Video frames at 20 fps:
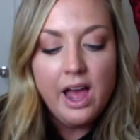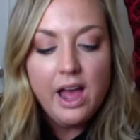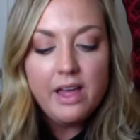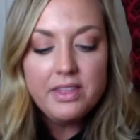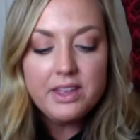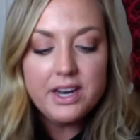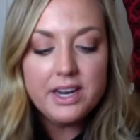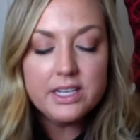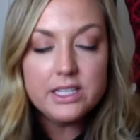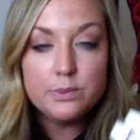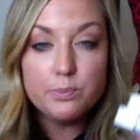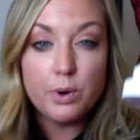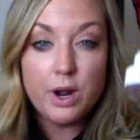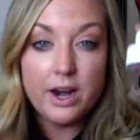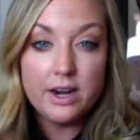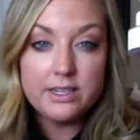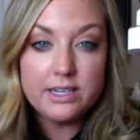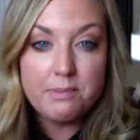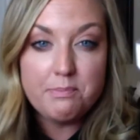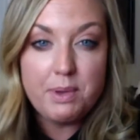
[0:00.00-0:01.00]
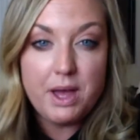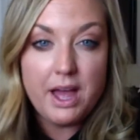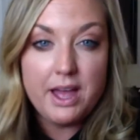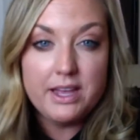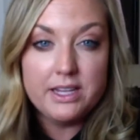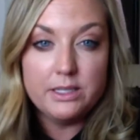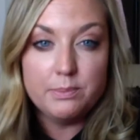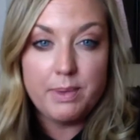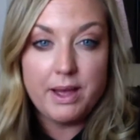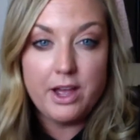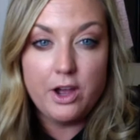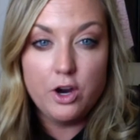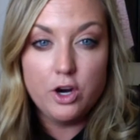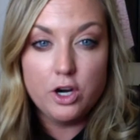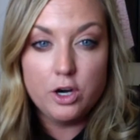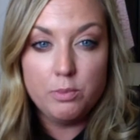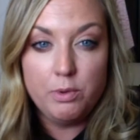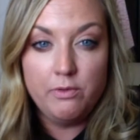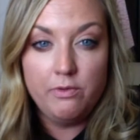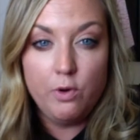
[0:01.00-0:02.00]
The next product I bought is by
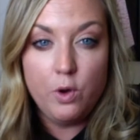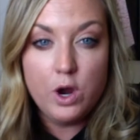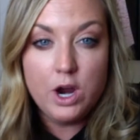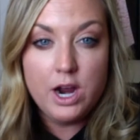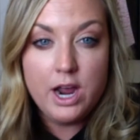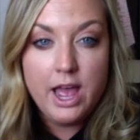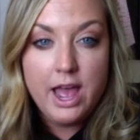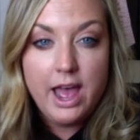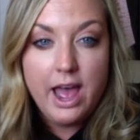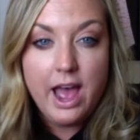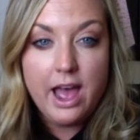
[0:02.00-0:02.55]
Herbivore,